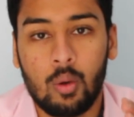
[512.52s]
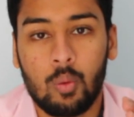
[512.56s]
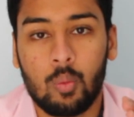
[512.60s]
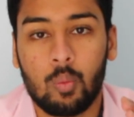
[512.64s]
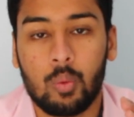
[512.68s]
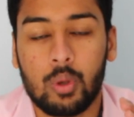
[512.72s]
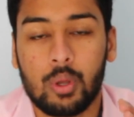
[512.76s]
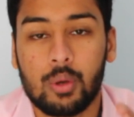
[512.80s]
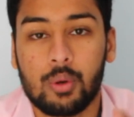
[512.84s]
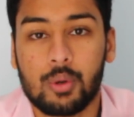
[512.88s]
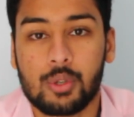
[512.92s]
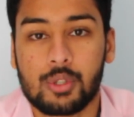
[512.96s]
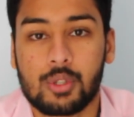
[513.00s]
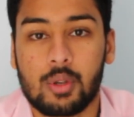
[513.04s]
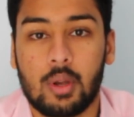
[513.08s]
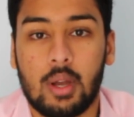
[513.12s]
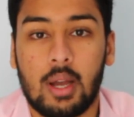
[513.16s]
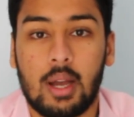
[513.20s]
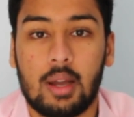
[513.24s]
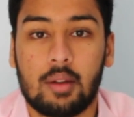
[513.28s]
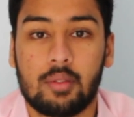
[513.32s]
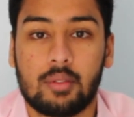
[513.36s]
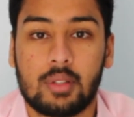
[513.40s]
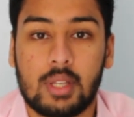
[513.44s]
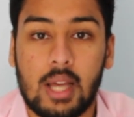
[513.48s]
We also
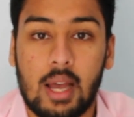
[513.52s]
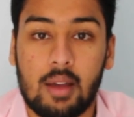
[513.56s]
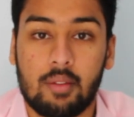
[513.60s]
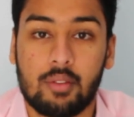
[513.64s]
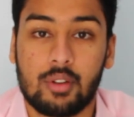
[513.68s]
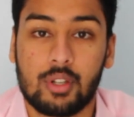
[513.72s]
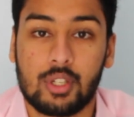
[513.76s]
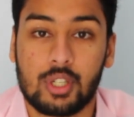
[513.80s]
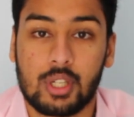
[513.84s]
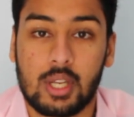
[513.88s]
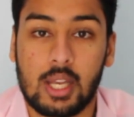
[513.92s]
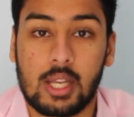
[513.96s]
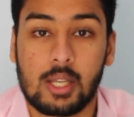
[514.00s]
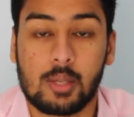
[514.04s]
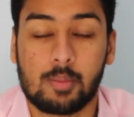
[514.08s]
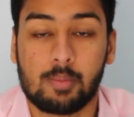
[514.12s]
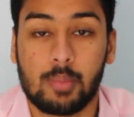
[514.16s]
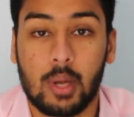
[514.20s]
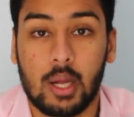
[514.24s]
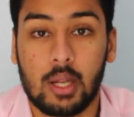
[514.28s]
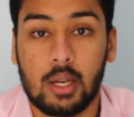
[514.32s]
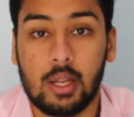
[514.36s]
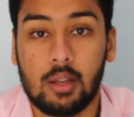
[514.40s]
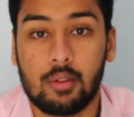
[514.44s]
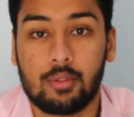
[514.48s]
have Davidge against
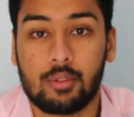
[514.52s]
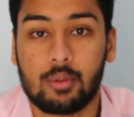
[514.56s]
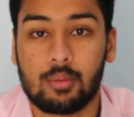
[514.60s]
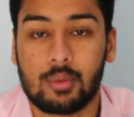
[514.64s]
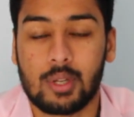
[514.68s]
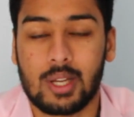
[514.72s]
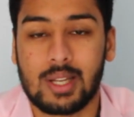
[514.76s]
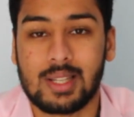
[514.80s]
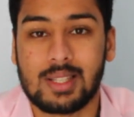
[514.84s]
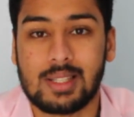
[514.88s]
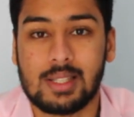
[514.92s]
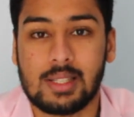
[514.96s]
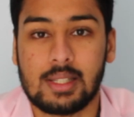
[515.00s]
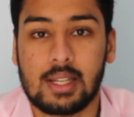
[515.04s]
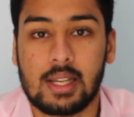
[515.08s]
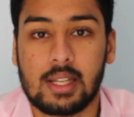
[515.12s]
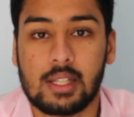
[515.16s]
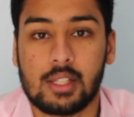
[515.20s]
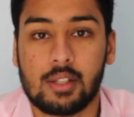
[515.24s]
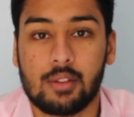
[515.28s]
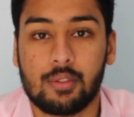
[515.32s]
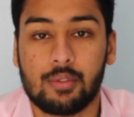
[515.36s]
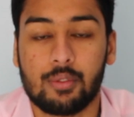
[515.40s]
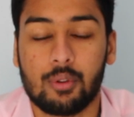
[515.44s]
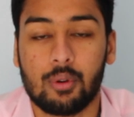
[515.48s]
Bunnett from
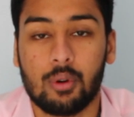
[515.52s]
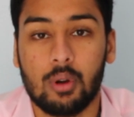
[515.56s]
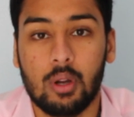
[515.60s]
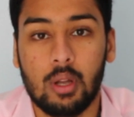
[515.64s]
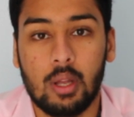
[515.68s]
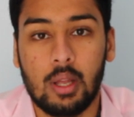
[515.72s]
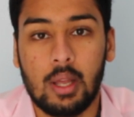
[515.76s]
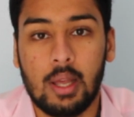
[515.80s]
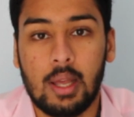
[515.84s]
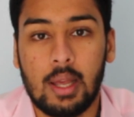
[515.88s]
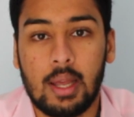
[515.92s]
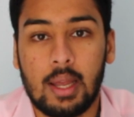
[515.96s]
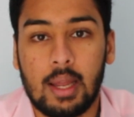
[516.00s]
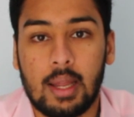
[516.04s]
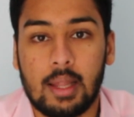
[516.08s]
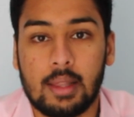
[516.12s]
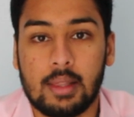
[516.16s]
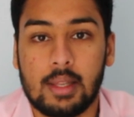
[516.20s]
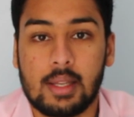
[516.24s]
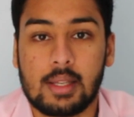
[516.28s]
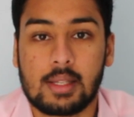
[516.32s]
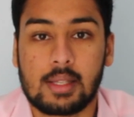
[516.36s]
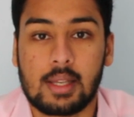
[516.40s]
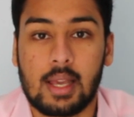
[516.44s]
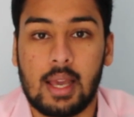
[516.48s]
1984. In
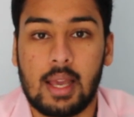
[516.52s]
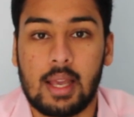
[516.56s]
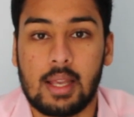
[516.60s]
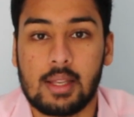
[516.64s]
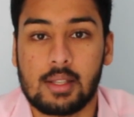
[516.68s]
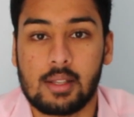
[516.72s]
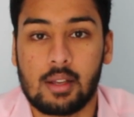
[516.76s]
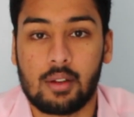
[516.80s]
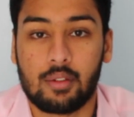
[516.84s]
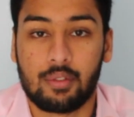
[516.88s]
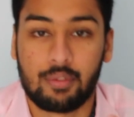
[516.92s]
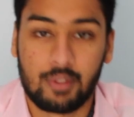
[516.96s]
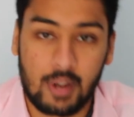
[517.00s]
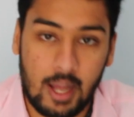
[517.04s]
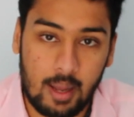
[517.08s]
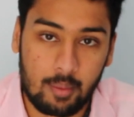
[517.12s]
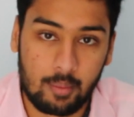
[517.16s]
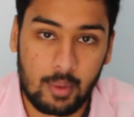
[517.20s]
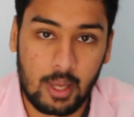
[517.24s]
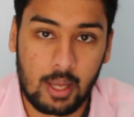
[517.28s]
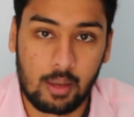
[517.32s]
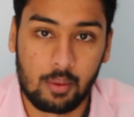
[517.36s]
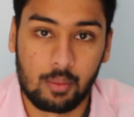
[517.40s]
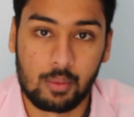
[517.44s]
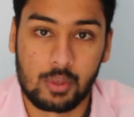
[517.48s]
this case, a
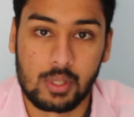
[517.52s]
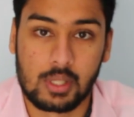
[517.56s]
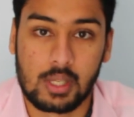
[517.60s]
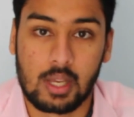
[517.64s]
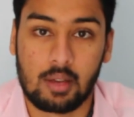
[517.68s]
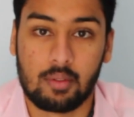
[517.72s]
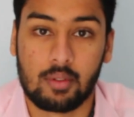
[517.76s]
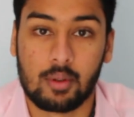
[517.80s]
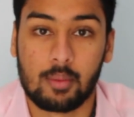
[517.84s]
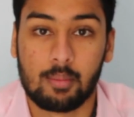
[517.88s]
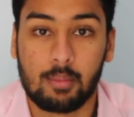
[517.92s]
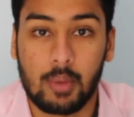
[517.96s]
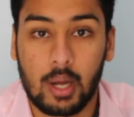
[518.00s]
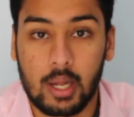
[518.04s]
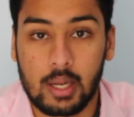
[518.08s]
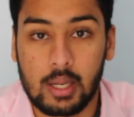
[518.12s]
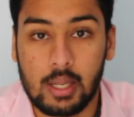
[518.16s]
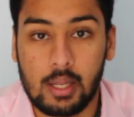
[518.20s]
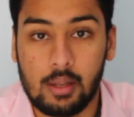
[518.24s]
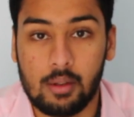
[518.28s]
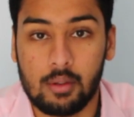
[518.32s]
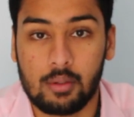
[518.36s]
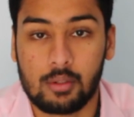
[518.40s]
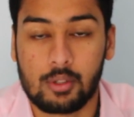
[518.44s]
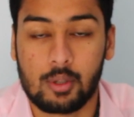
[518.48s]
flatmate was given
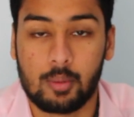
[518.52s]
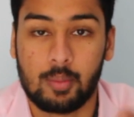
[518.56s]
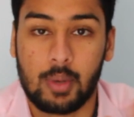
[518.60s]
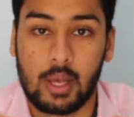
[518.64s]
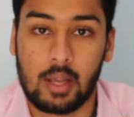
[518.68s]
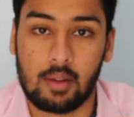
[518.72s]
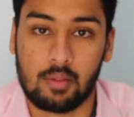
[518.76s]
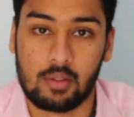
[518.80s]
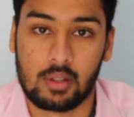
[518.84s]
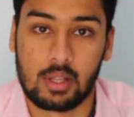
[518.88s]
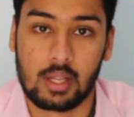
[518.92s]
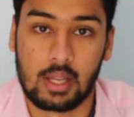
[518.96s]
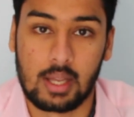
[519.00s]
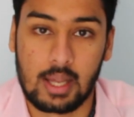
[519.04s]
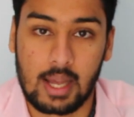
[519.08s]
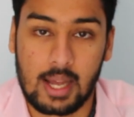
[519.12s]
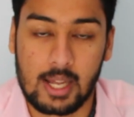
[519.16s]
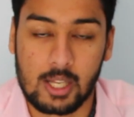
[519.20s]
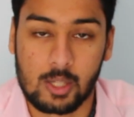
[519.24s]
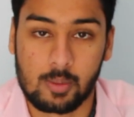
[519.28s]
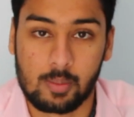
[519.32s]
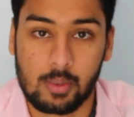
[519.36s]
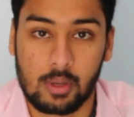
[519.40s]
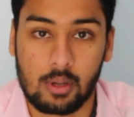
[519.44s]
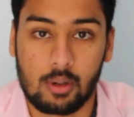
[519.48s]
money to pay for the
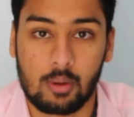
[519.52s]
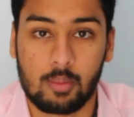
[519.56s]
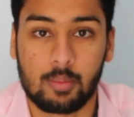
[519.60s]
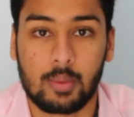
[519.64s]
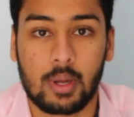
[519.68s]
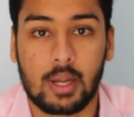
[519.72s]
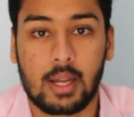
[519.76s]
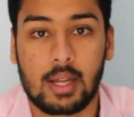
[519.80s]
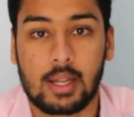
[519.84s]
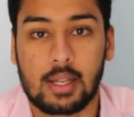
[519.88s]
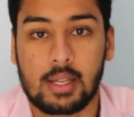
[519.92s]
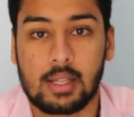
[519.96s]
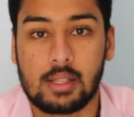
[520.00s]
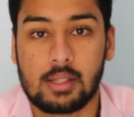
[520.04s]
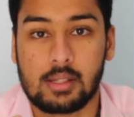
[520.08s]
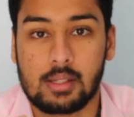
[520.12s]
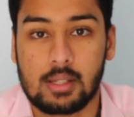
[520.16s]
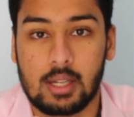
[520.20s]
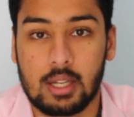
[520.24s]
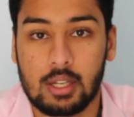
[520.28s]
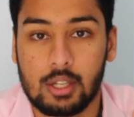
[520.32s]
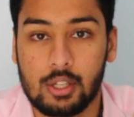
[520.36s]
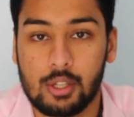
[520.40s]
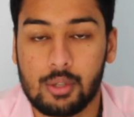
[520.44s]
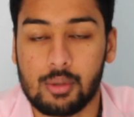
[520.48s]
gas bill but had
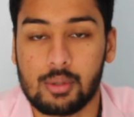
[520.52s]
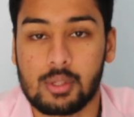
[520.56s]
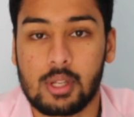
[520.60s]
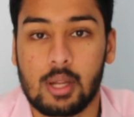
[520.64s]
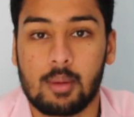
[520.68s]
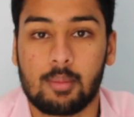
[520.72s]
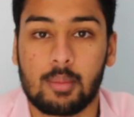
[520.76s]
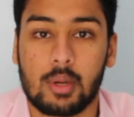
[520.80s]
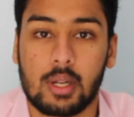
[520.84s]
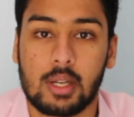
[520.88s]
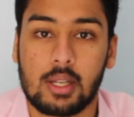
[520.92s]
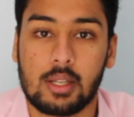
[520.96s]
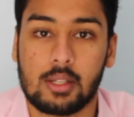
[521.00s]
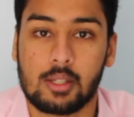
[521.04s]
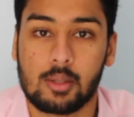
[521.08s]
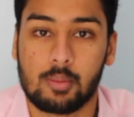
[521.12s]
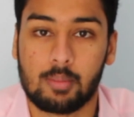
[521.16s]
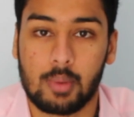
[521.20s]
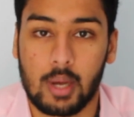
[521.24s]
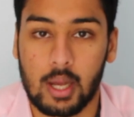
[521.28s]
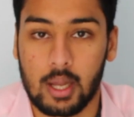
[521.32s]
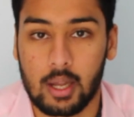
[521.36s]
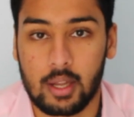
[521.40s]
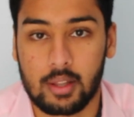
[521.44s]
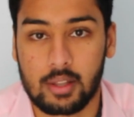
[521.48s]
instead used that money to
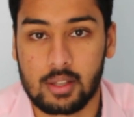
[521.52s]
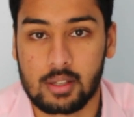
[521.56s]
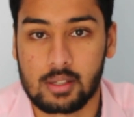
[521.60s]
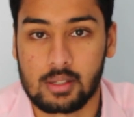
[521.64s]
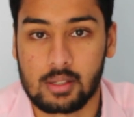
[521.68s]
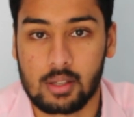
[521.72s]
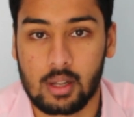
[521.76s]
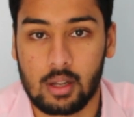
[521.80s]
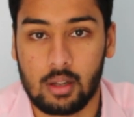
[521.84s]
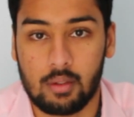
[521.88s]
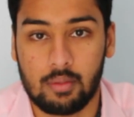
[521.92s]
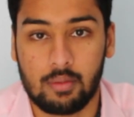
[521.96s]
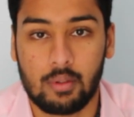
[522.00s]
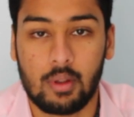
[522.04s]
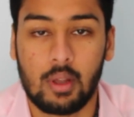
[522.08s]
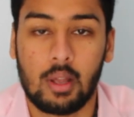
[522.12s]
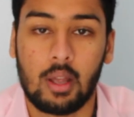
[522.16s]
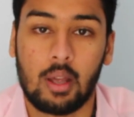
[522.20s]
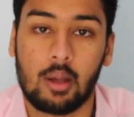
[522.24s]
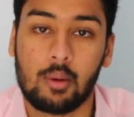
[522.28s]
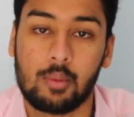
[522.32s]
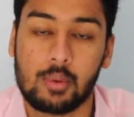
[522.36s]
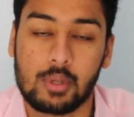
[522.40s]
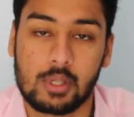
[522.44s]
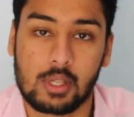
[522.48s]
buy other stuff
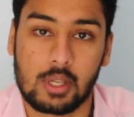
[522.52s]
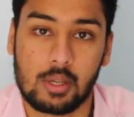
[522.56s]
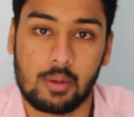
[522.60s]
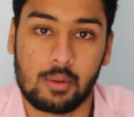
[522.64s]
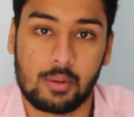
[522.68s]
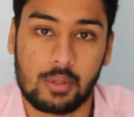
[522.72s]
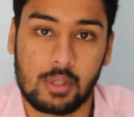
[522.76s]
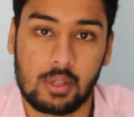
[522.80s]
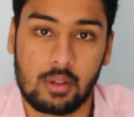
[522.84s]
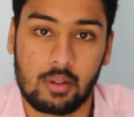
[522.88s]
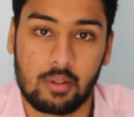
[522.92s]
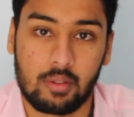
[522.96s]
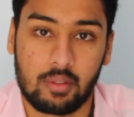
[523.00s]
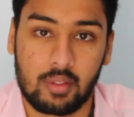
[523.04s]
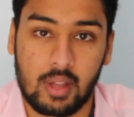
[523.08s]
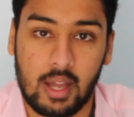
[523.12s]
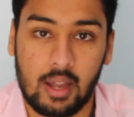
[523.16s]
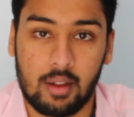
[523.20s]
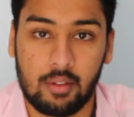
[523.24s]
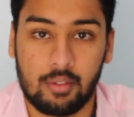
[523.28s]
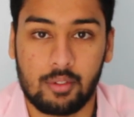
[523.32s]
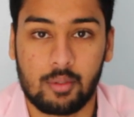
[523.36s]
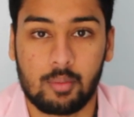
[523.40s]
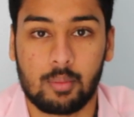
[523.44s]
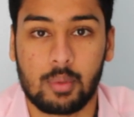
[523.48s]
and was guilty of
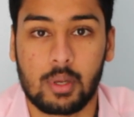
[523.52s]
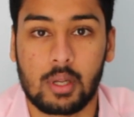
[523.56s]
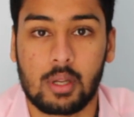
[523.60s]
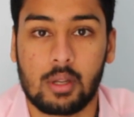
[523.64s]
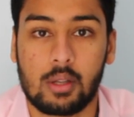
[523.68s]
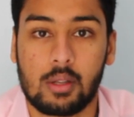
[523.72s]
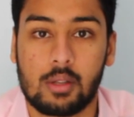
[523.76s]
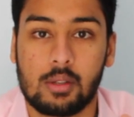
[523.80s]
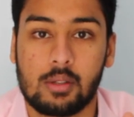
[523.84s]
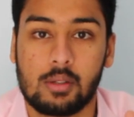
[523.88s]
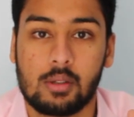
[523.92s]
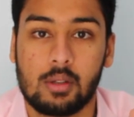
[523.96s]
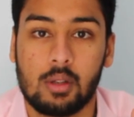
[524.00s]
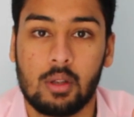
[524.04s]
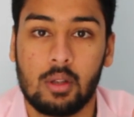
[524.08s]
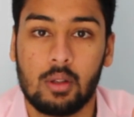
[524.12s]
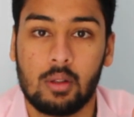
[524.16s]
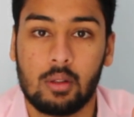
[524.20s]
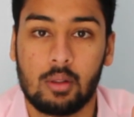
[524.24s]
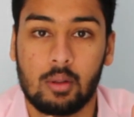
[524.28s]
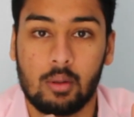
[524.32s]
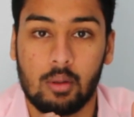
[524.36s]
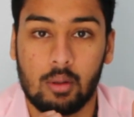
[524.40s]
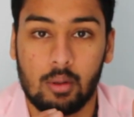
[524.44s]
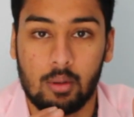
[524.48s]
theft because
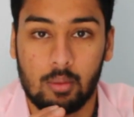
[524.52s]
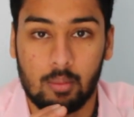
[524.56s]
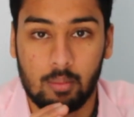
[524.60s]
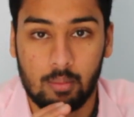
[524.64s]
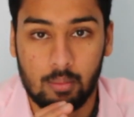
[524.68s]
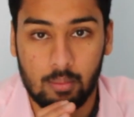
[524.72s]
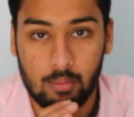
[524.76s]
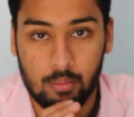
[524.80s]
the